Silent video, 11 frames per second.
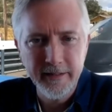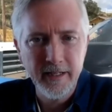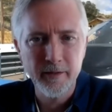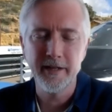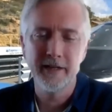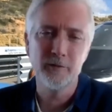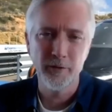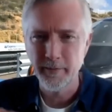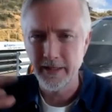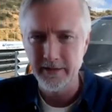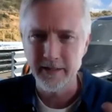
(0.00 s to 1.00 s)
and how we kind of
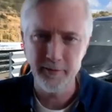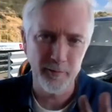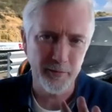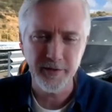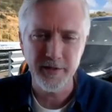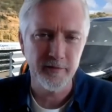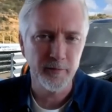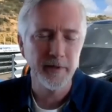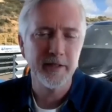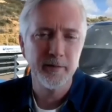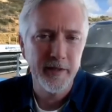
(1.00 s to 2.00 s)
automate the process of
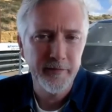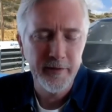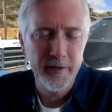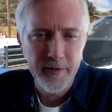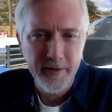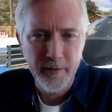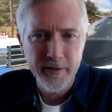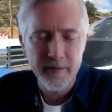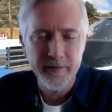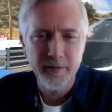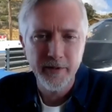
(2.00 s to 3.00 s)
applying the paint film is going to be
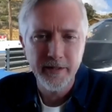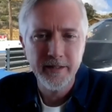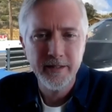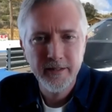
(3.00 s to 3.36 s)
something we.